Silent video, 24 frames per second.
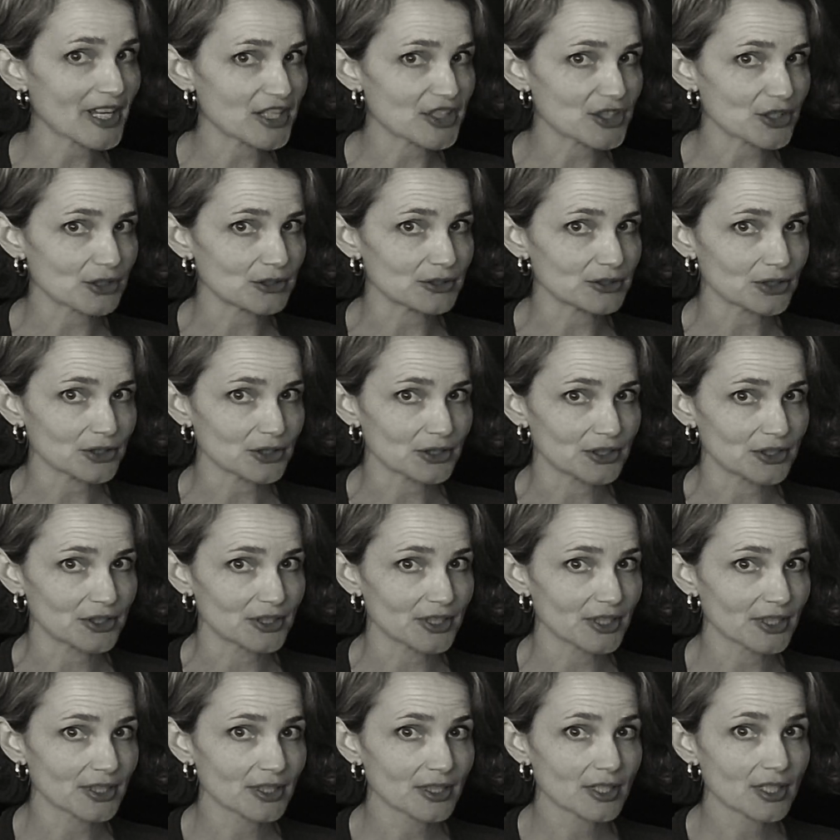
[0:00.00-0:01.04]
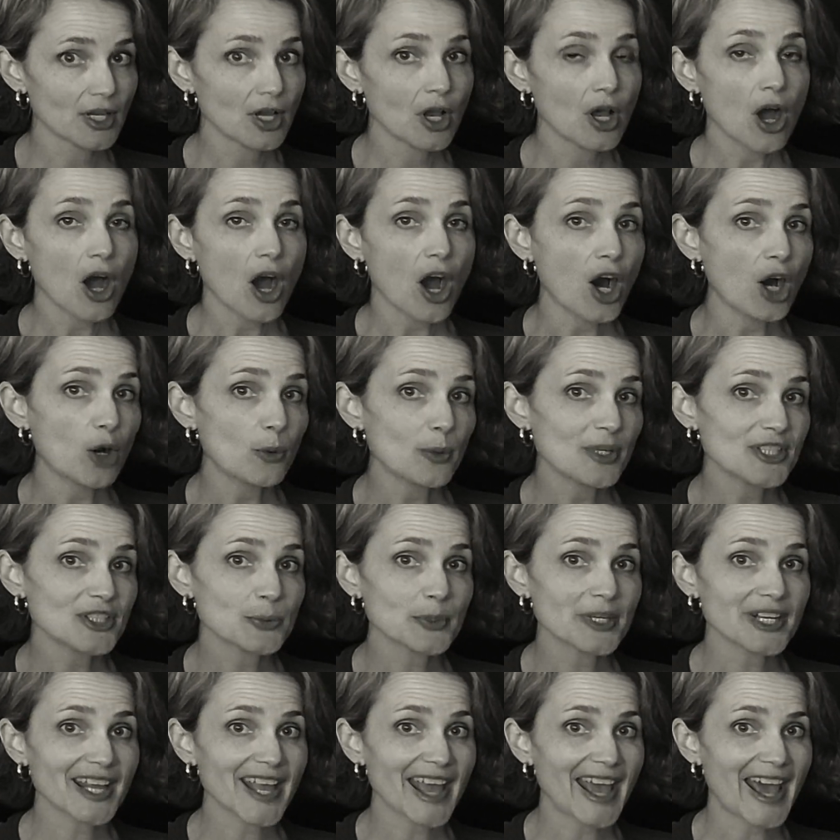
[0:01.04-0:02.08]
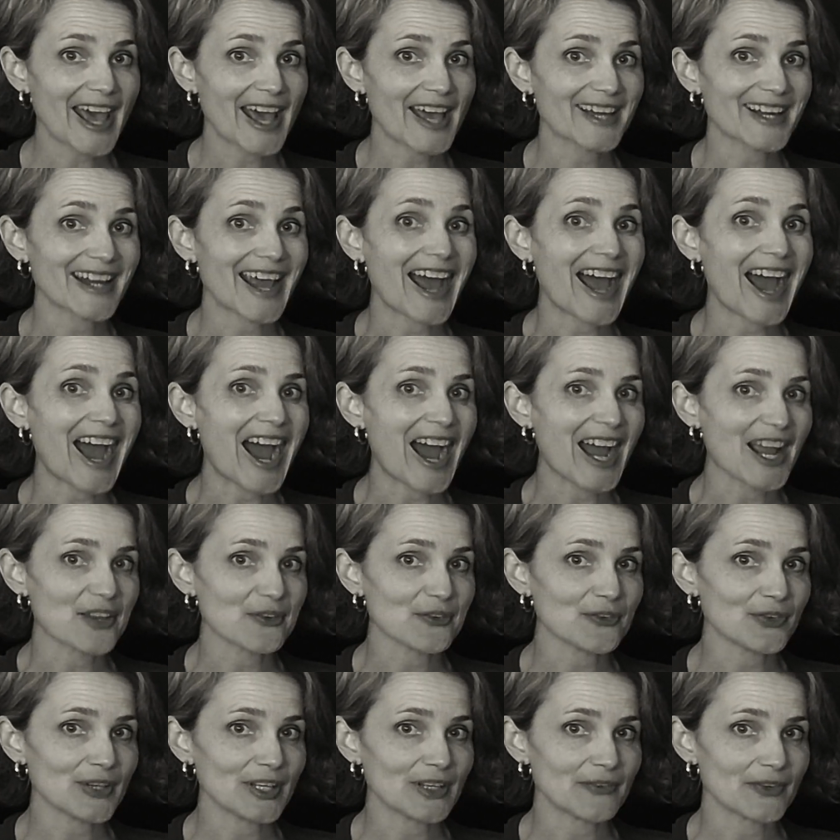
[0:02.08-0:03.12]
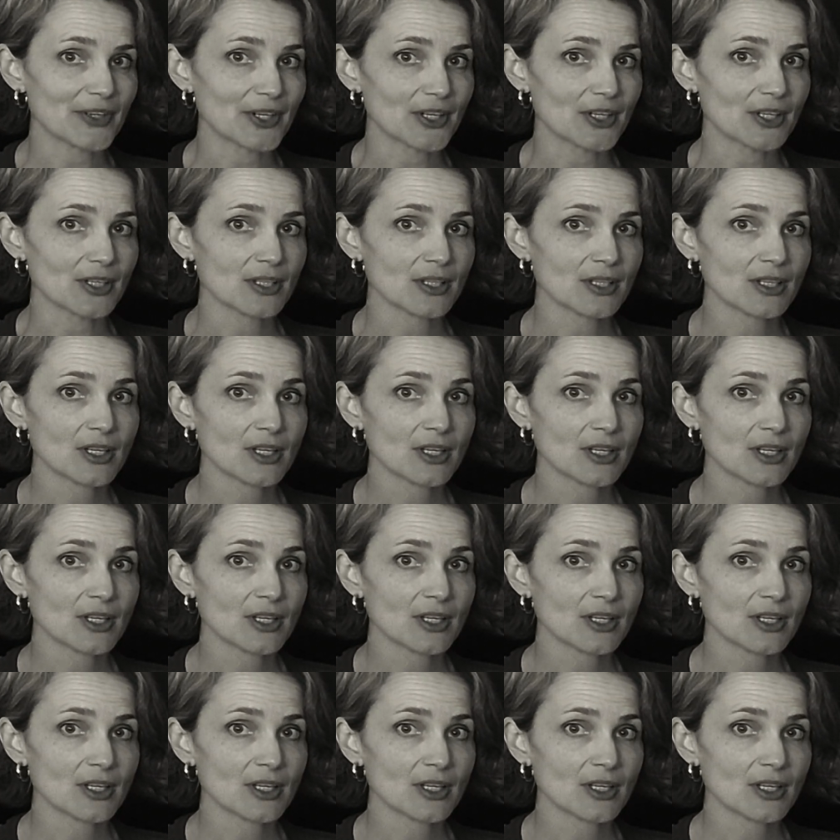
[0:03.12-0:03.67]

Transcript: adulthood, always when I had a high fever.